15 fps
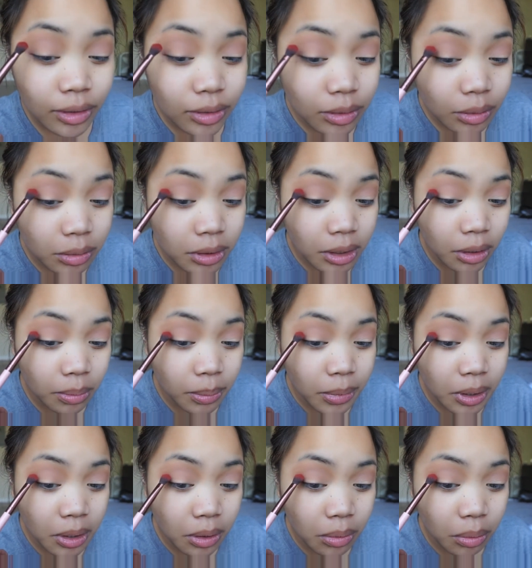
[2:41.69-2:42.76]
So it's gonna
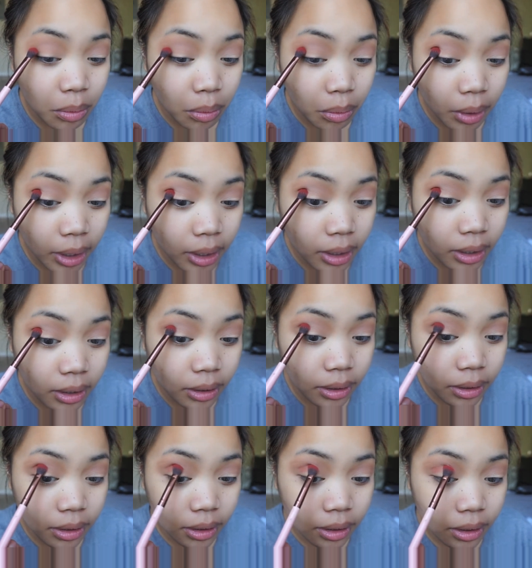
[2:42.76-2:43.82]
be right
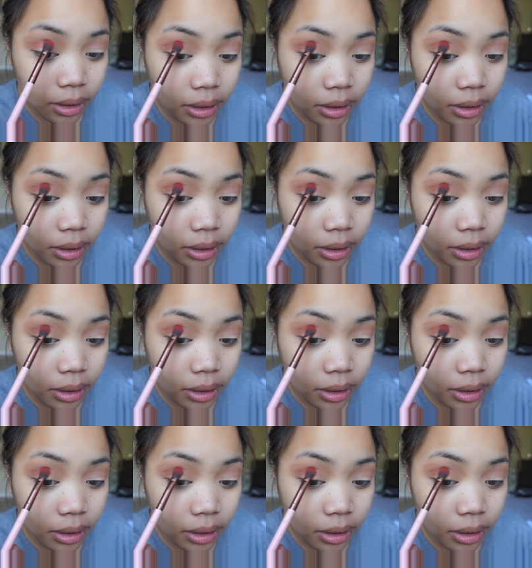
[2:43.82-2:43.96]
here.